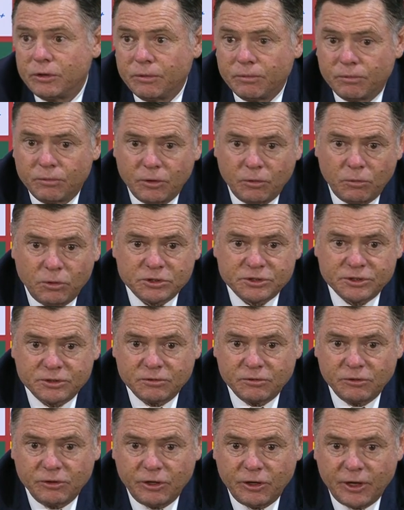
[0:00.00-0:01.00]
It
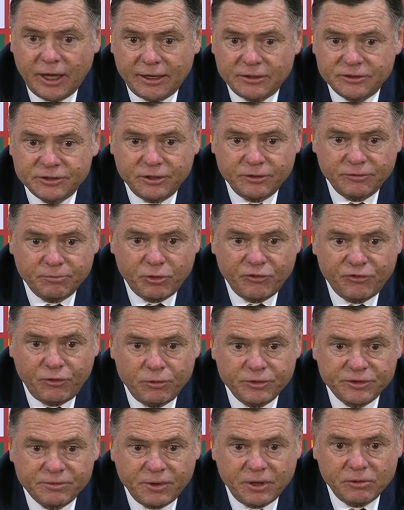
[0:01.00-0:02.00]
wasn't, you know, excellent
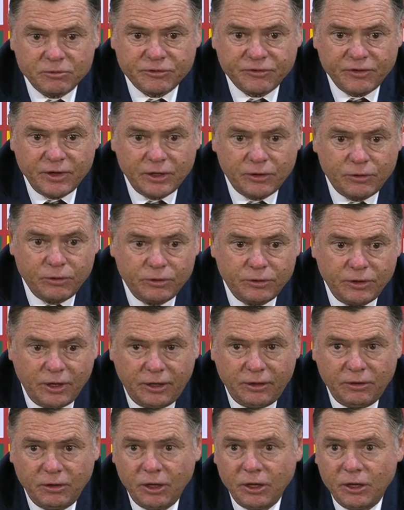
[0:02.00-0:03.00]
performance, but it was fairly good,
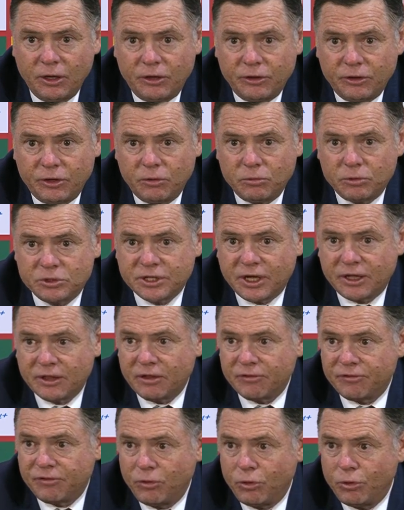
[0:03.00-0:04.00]
and you know we'll take
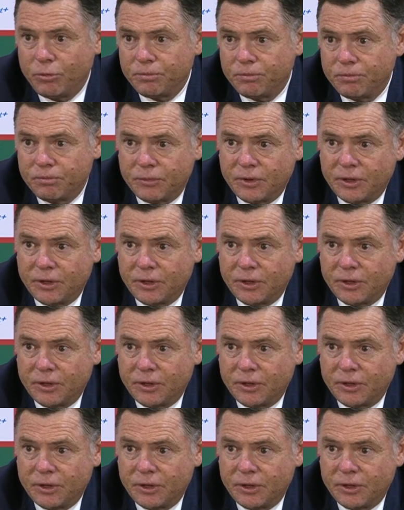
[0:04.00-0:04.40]
that form